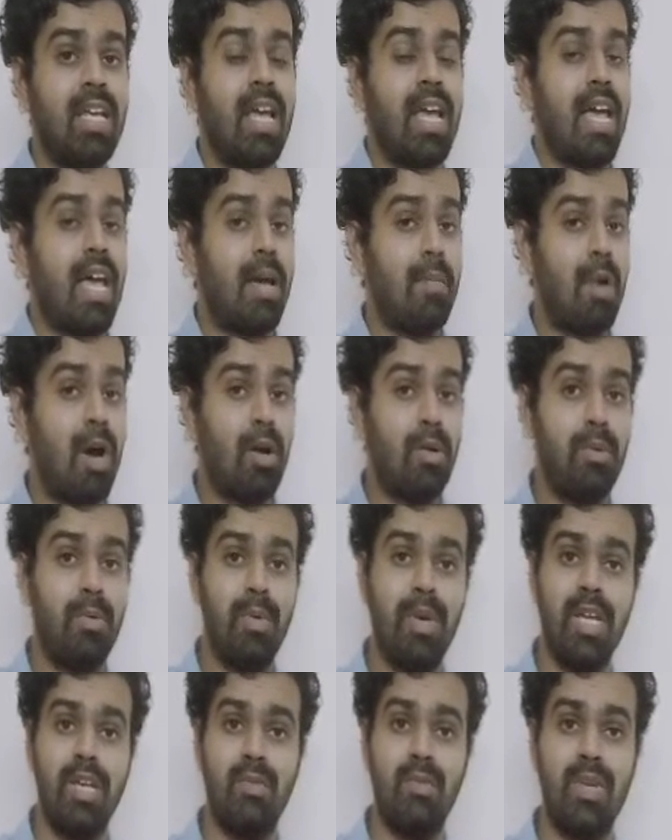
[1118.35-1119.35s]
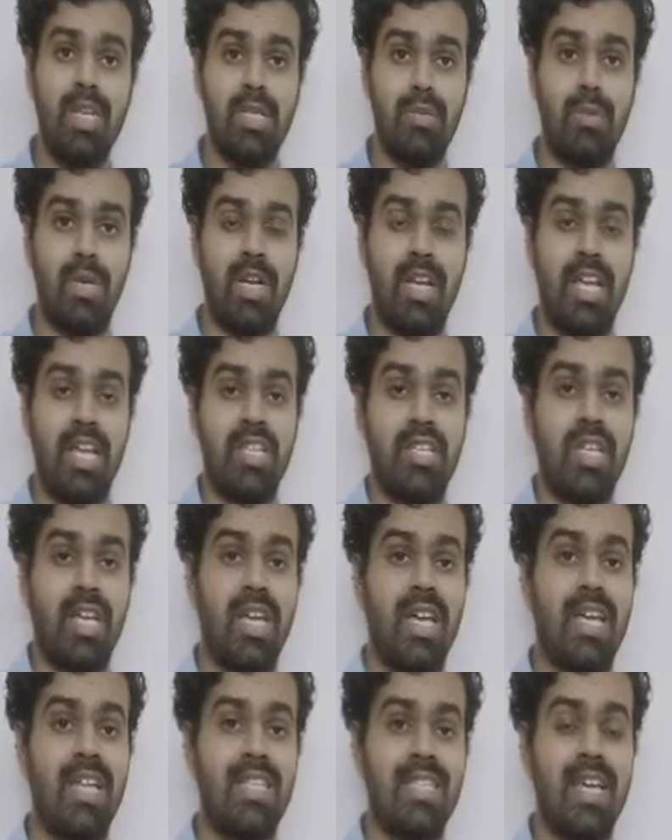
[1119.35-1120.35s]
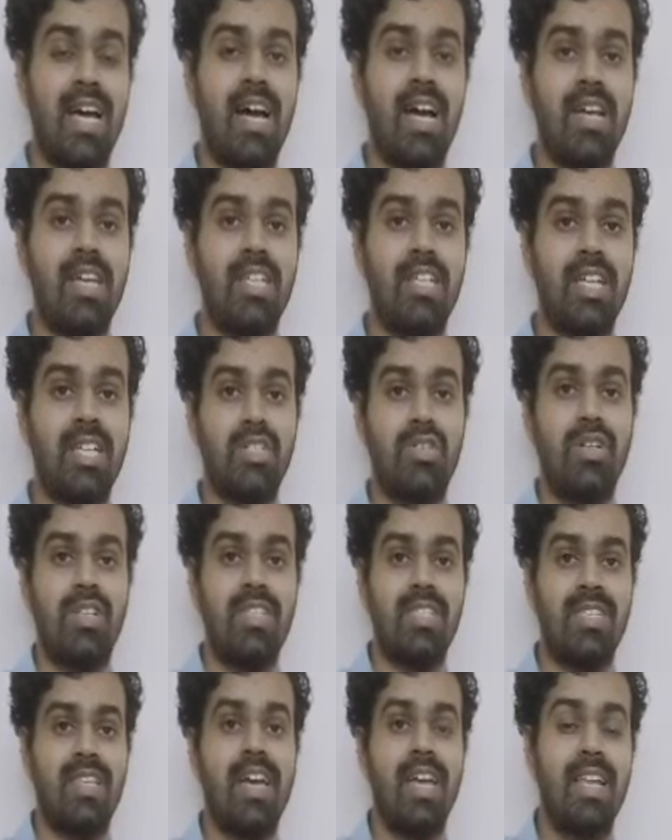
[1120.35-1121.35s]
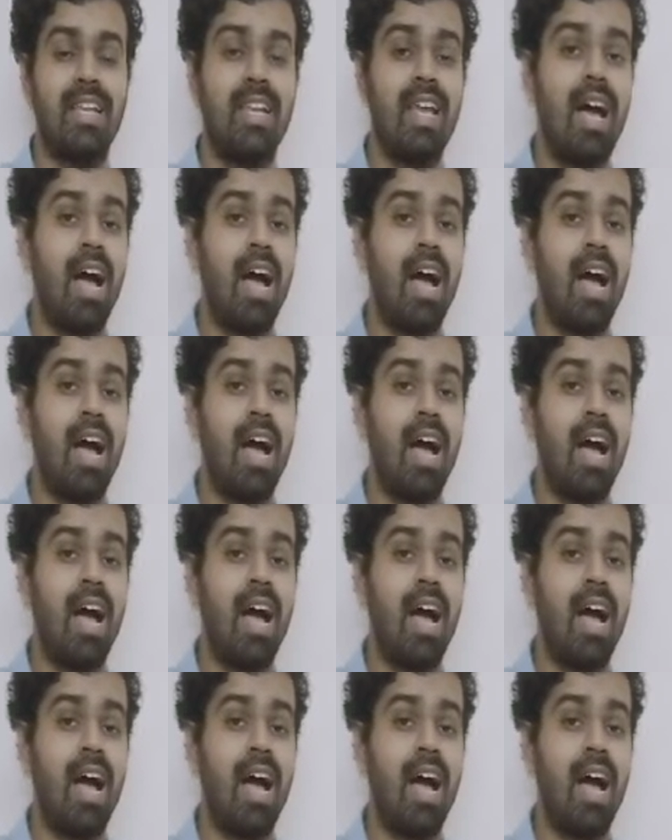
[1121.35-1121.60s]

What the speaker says: about Greenwich Village, its architectural style,